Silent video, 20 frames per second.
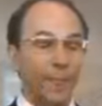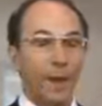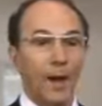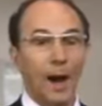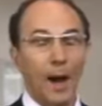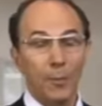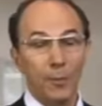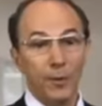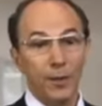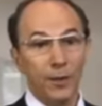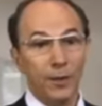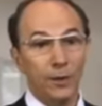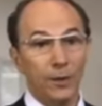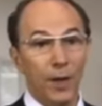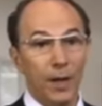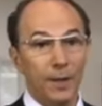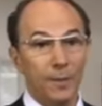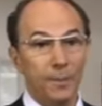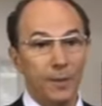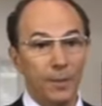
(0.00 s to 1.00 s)
operate on a
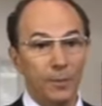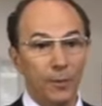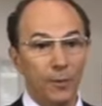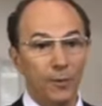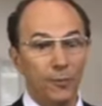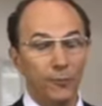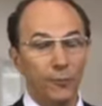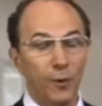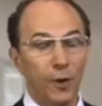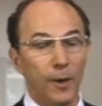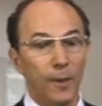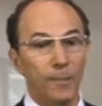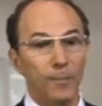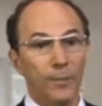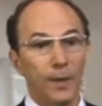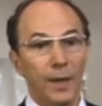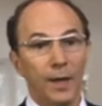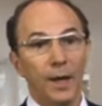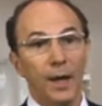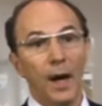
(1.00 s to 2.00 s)
lot of people from
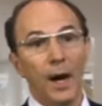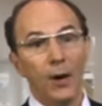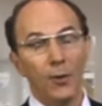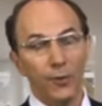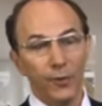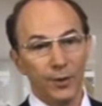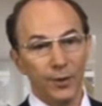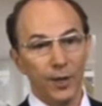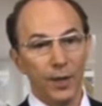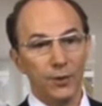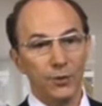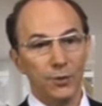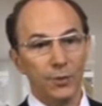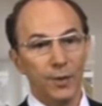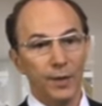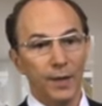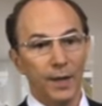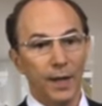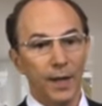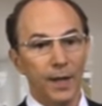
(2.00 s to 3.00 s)
out of the
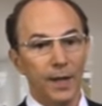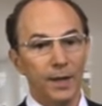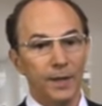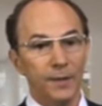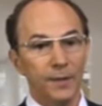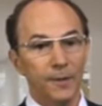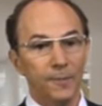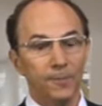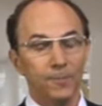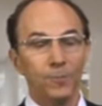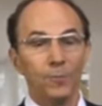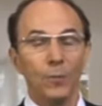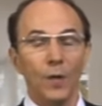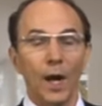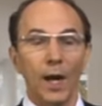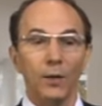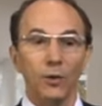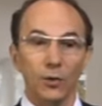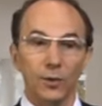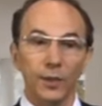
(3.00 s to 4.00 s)
country, and
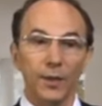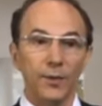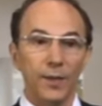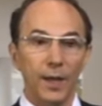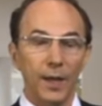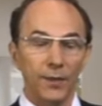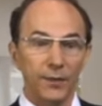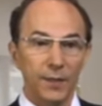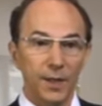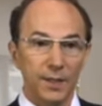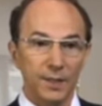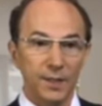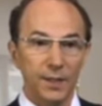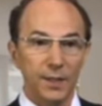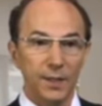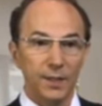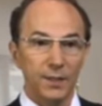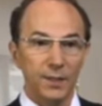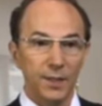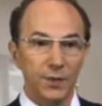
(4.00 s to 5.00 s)
I look at
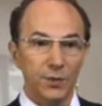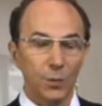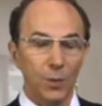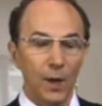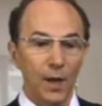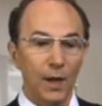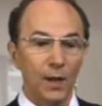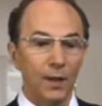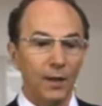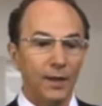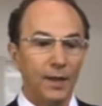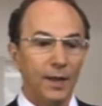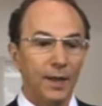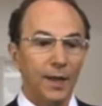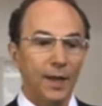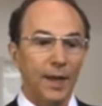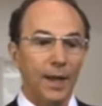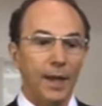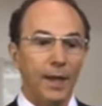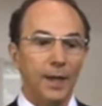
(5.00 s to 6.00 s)
ethnicities as well.
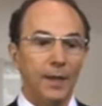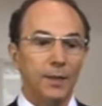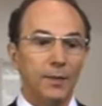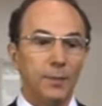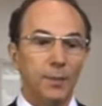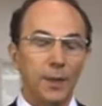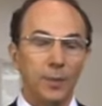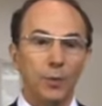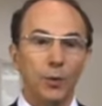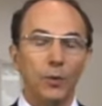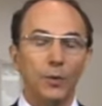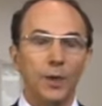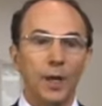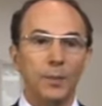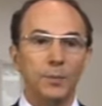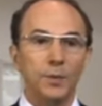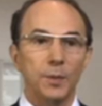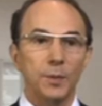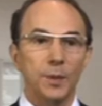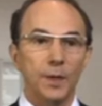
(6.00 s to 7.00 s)
And people who
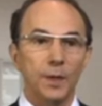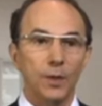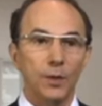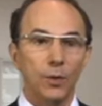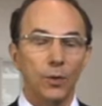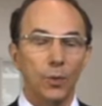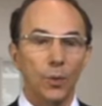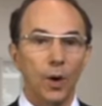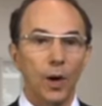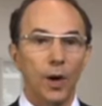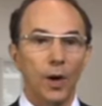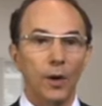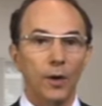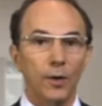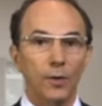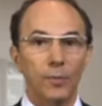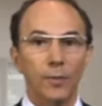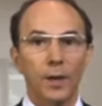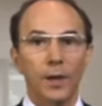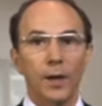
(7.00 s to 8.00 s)
come to me who
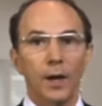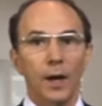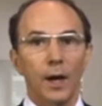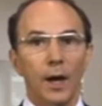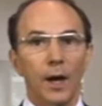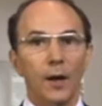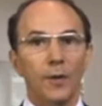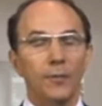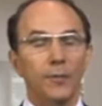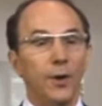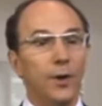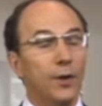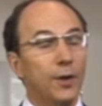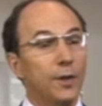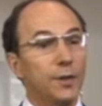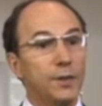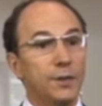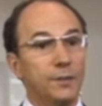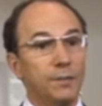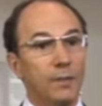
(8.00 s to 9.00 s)
are
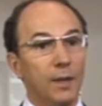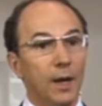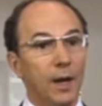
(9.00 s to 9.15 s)
various